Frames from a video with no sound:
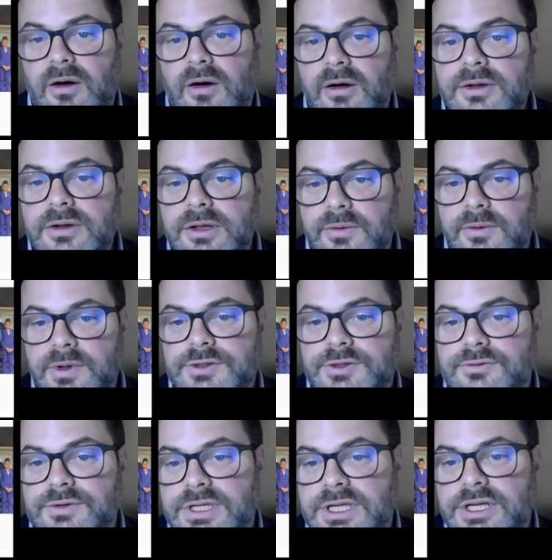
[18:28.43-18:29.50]
ongoing
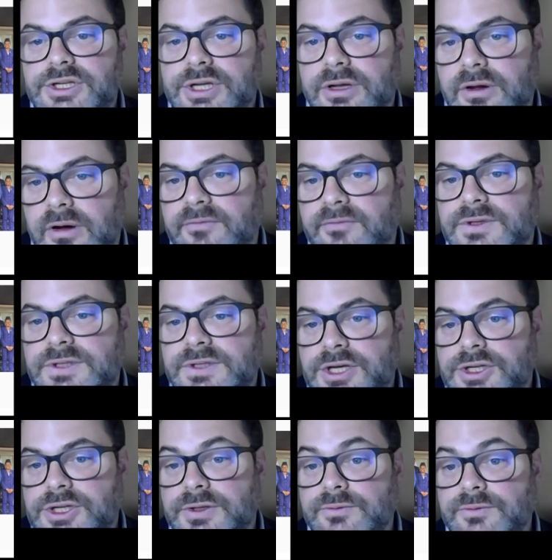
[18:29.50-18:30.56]
strategic
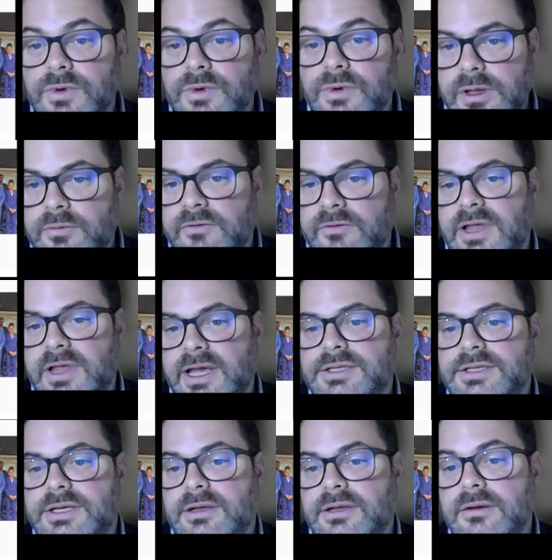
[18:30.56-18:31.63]
conversations really
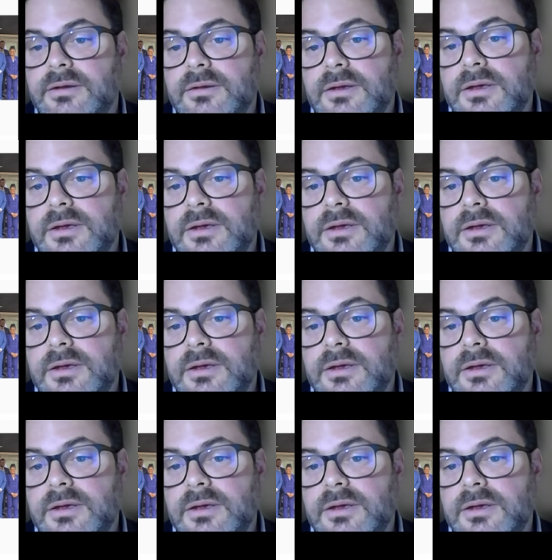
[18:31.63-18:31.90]
reflected